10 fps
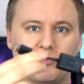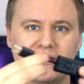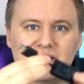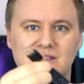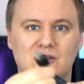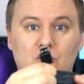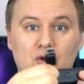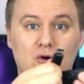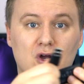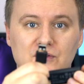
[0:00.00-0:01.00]
your PC
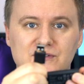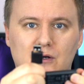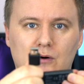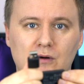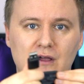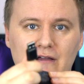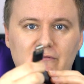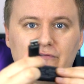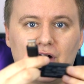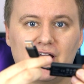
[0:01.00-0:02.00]
or your console
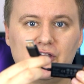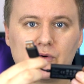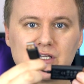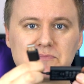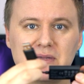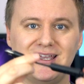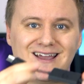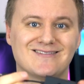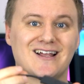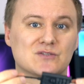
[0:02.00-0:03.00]
via
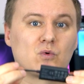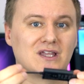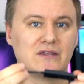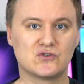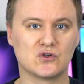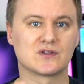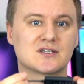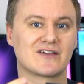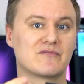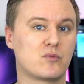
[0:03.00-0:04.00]
USB, and that's what gives you the
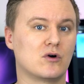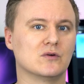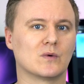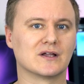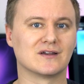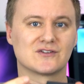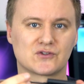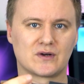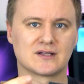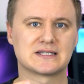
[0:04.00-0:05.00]
7.1
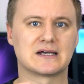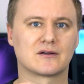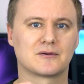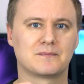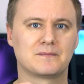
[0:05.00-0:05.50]
surround sound.